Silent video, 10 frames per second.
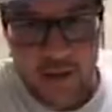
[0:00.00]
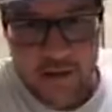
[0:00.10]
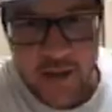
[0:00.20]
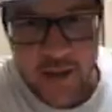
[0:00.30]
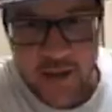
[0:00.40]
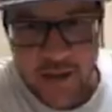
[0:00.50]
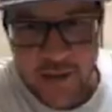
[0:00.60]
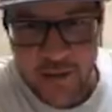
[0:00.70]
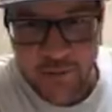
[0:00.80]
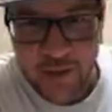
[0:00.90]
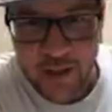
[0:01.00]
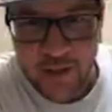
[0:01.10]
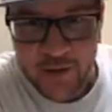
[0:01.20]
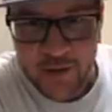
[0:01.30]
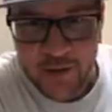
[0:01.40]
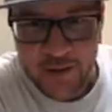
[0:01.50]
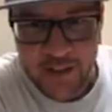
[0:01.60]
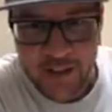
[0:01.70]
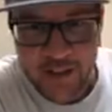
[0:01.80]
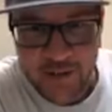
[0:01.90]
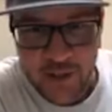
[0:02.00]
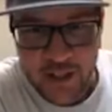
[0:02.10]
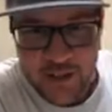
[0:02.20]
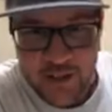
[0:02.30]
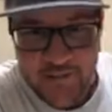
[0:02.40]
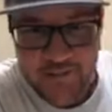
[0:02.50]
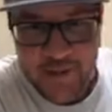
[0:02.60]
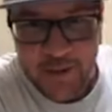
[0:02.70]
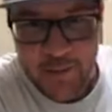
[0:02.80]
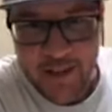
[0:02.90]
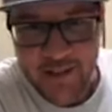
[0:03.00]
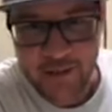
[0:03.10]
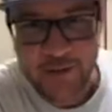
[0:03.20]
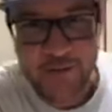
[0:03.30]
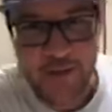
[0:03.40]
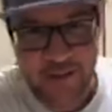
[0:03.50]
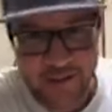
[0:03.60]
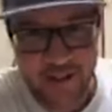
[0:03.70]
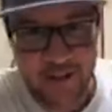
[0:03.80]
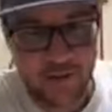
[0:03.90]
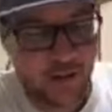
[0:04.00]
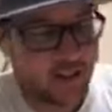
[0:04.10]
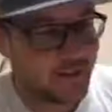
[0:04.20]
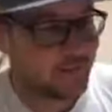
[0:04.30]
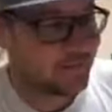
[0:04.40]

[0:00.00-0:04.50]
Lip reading: Side guards look fine. You look like trash, says Pierre Ronnefuck. Thank you for that.